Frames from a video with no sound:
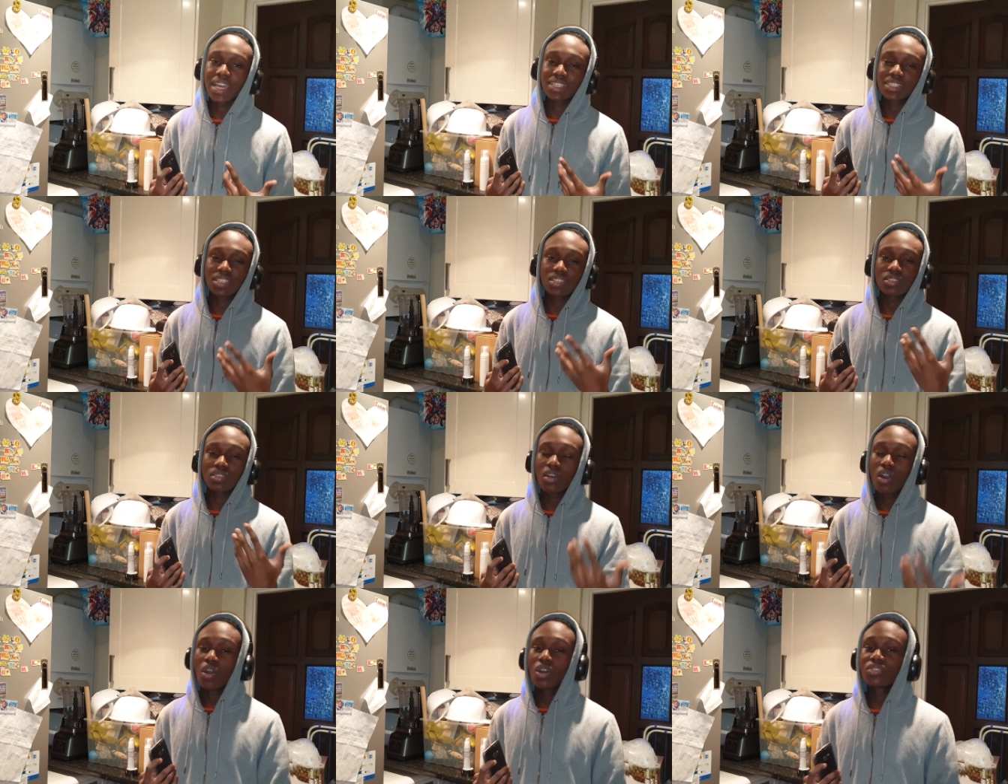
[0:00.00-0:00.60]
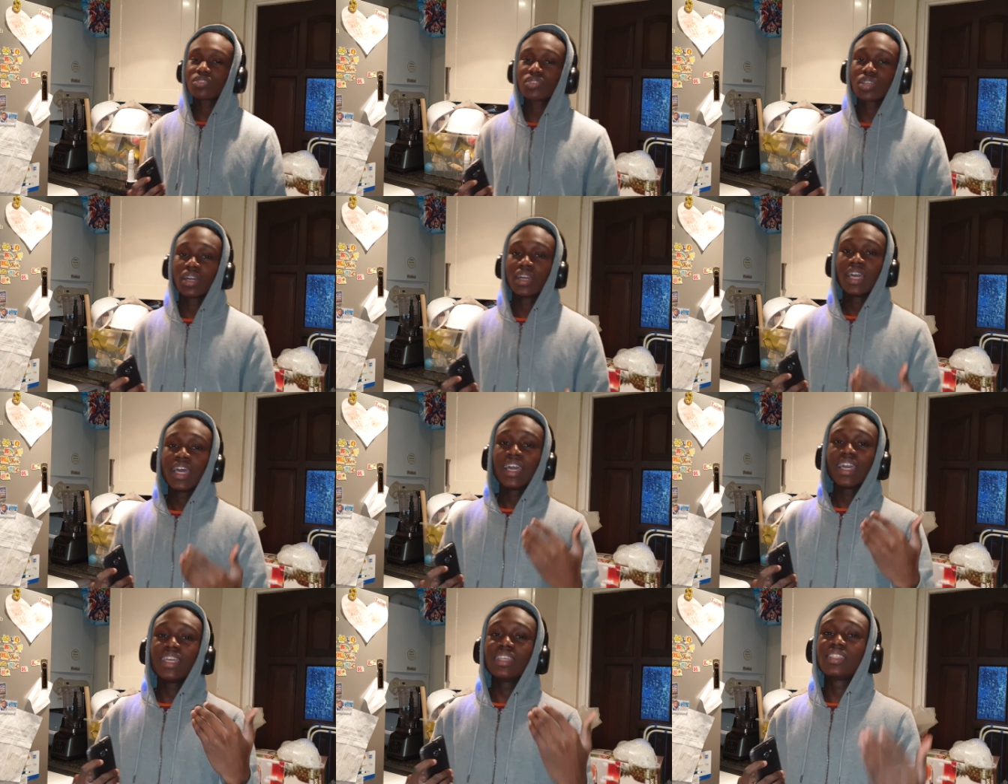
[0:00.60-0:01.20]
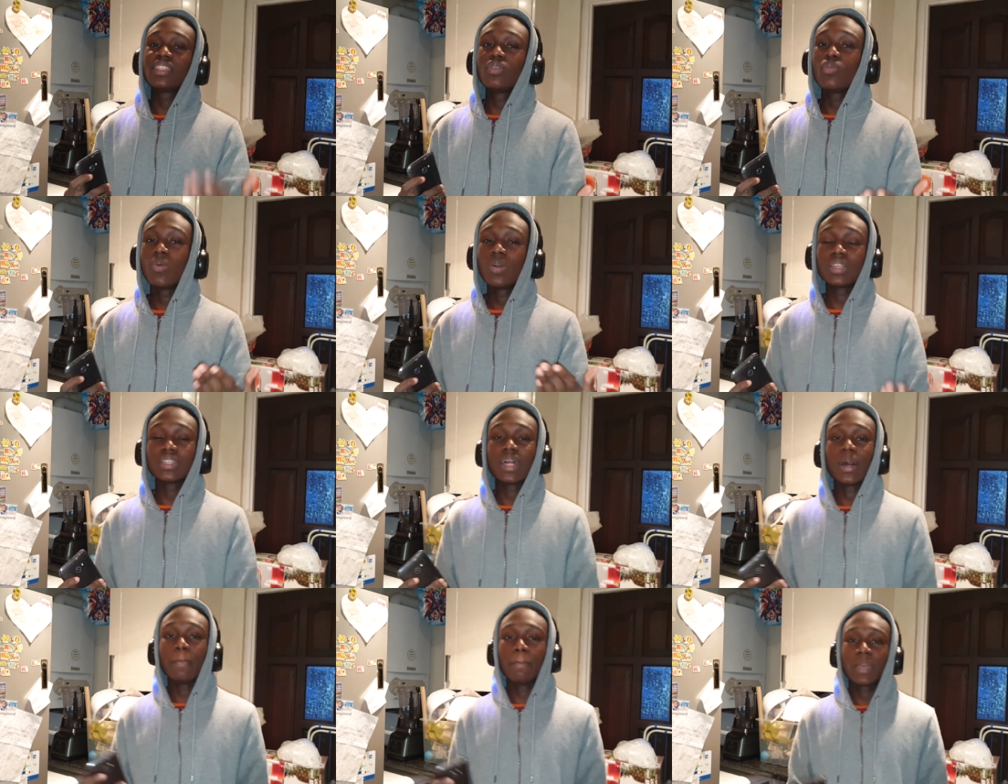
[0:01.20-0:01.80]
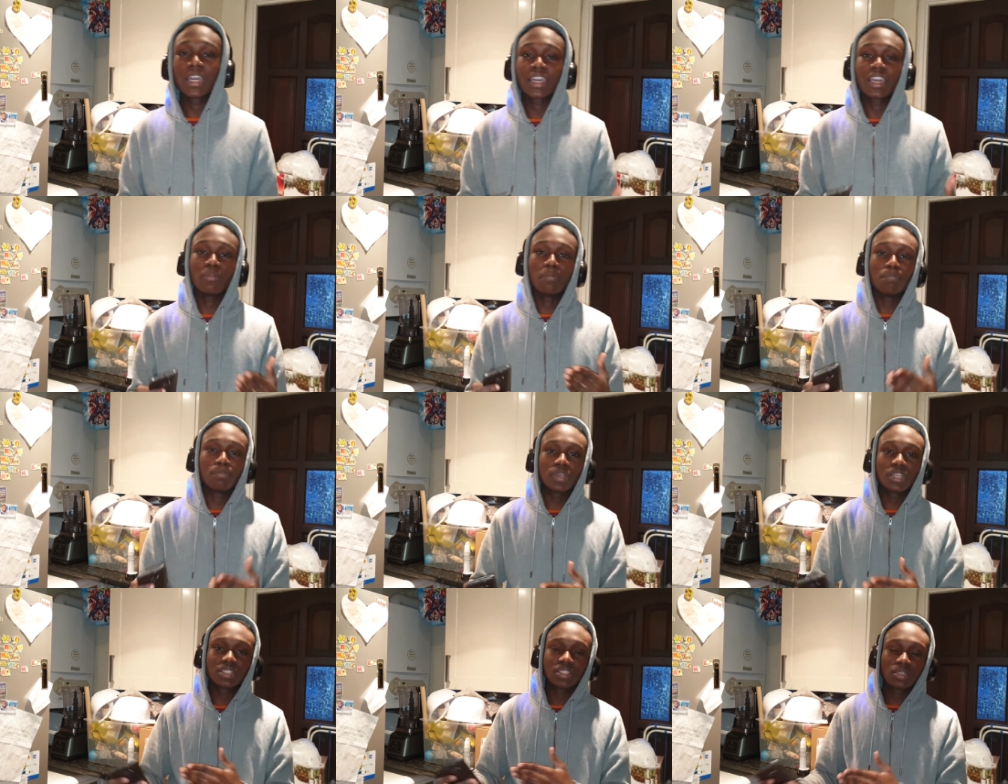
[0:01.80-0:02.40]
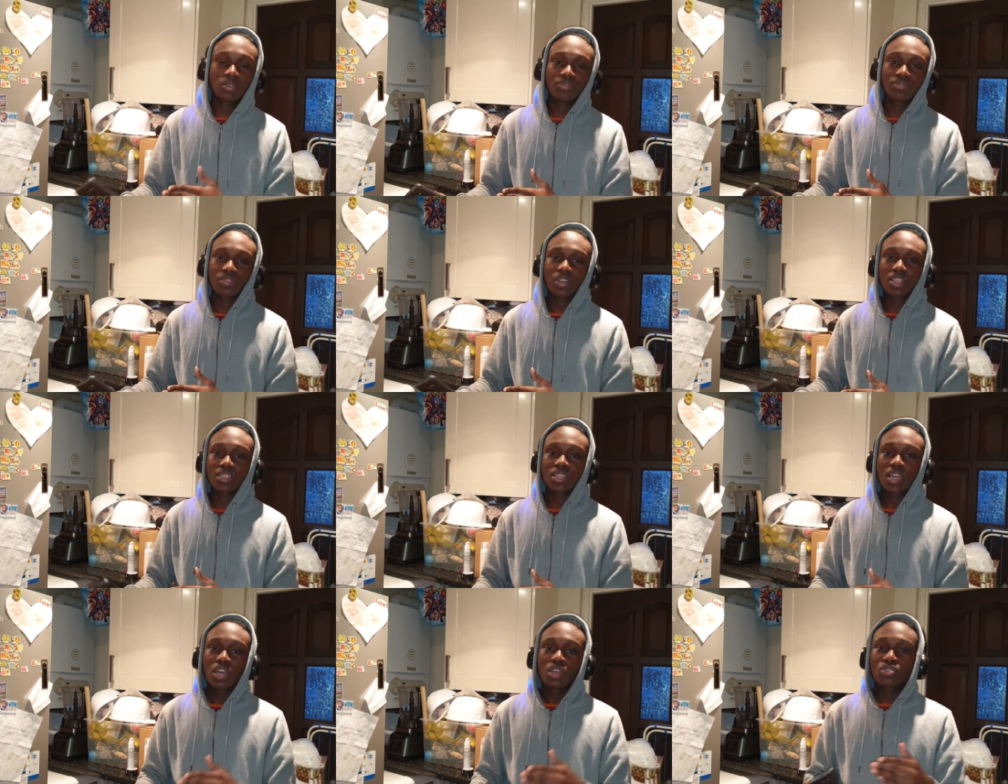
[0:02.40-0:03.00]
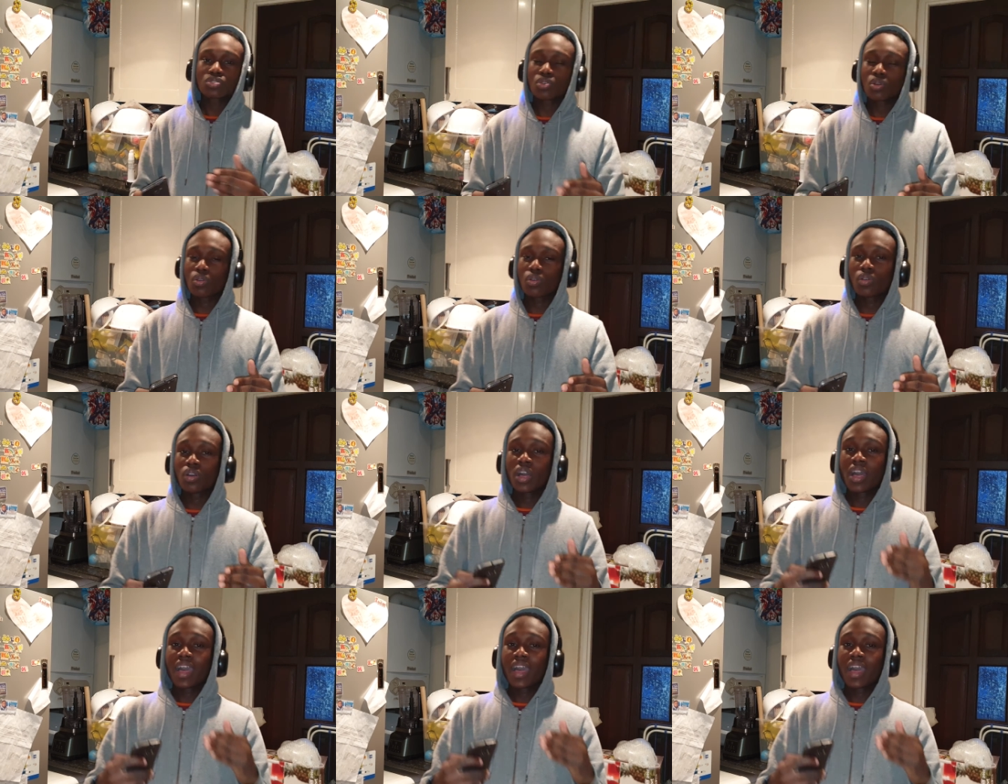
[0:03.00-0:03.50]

This Ultra is the one that make a big difference. So